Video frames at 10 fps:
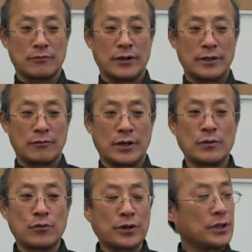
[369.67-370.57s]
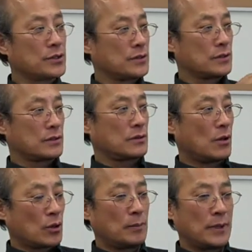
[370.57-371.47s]
when when we
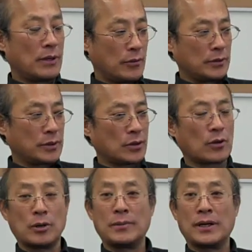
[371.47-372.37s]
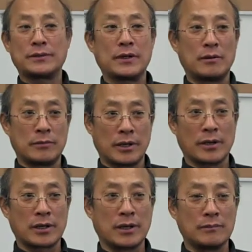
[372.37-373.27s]
talk about when you talk about
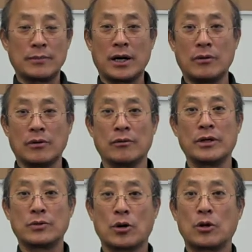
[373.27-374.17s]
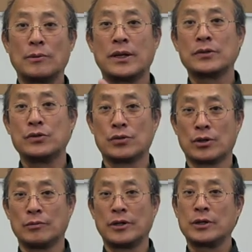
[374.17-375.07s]
American power, when you talk about
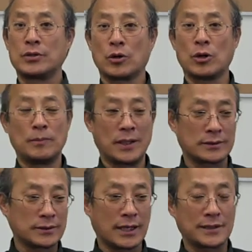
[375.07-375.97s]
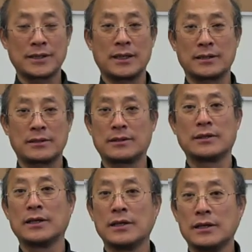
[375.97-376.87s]
Europe, when you talk about the other
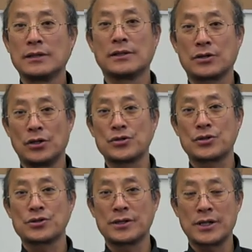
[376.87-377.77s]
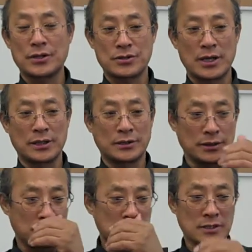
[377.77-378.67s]
the cultures and
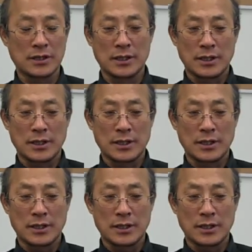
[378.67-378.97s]
nationalities,